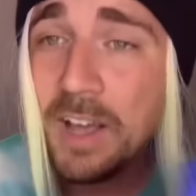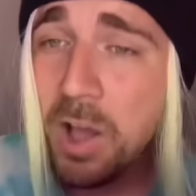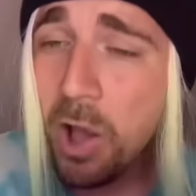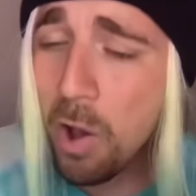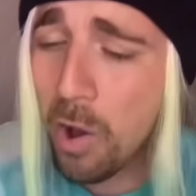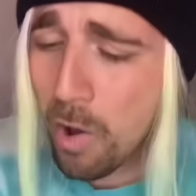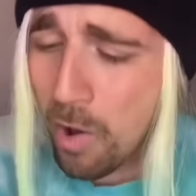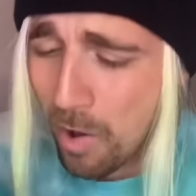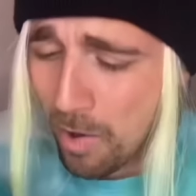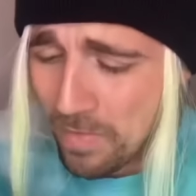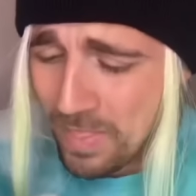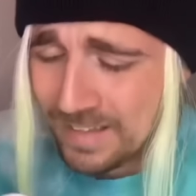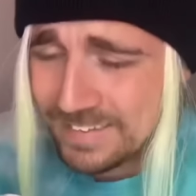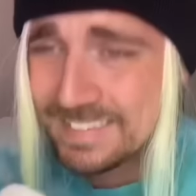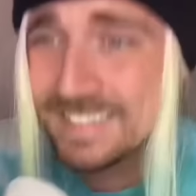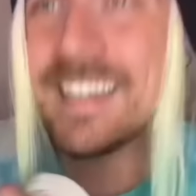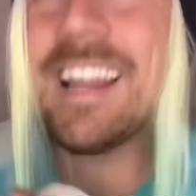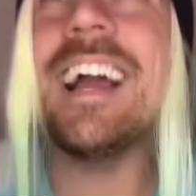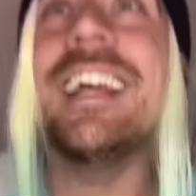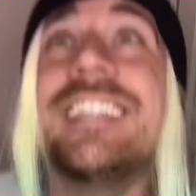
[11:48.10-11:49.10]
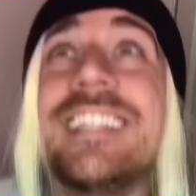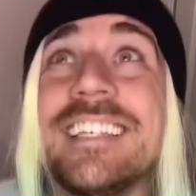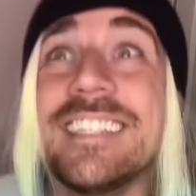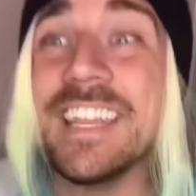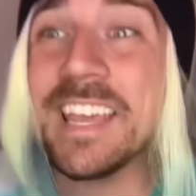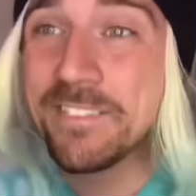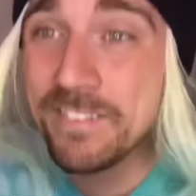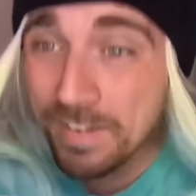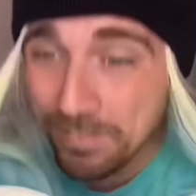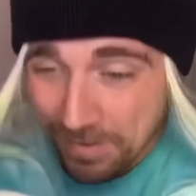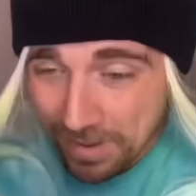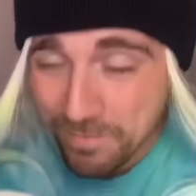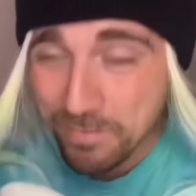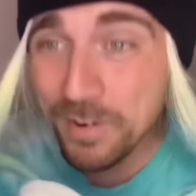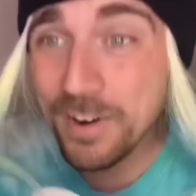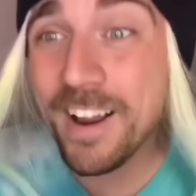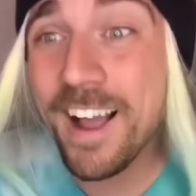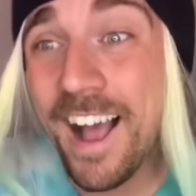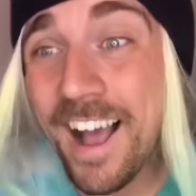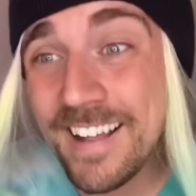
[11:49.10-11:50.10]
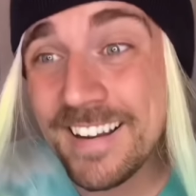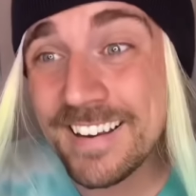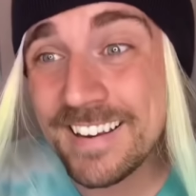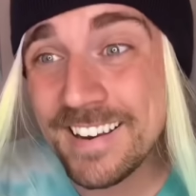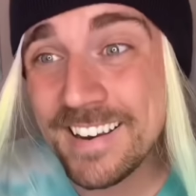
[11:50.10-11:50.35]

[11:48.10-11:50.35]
Aw, that's the nicest gift I've ever gotten.